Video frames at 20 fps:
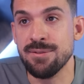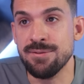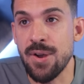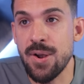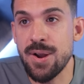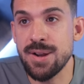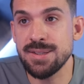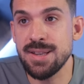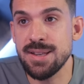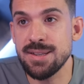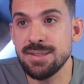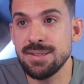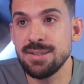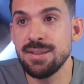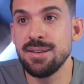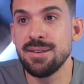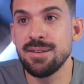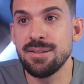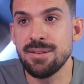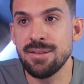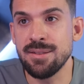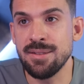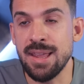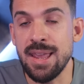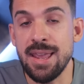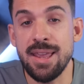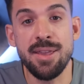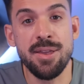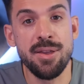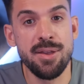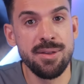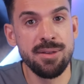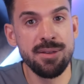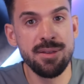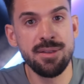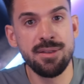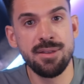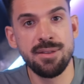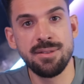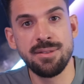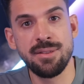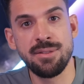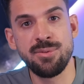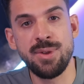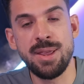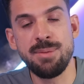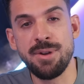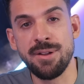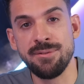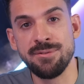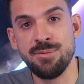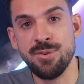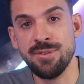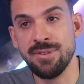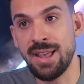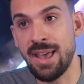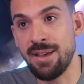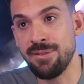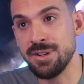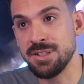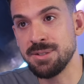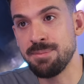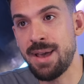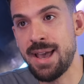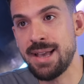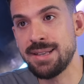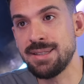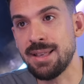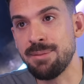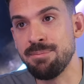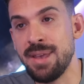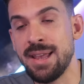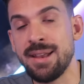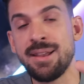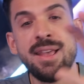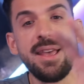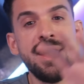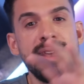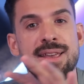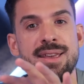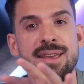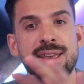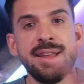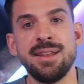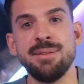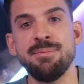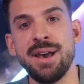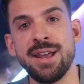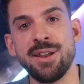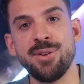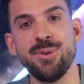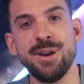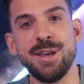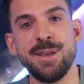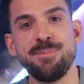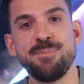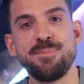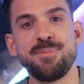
versus the three-month moving average max, and then in a better way.